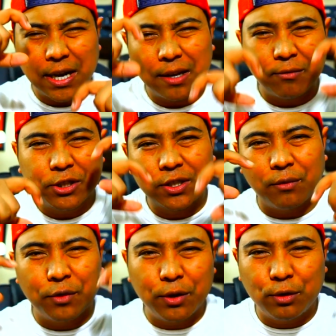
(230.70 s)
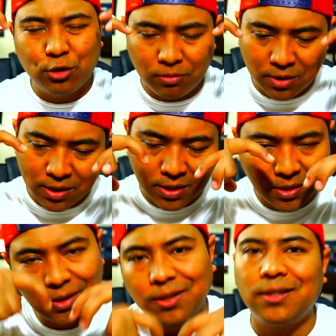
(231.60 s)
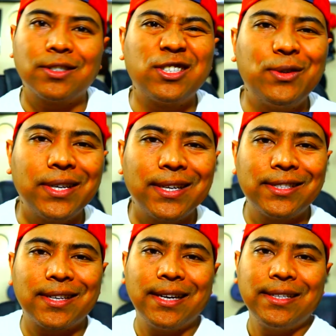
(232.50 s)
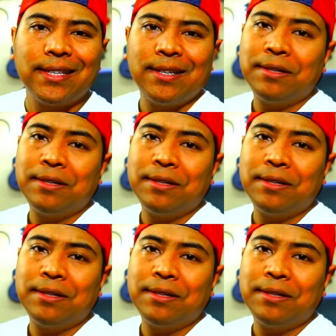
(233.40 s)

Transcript: kind of stuff you know too much of going inside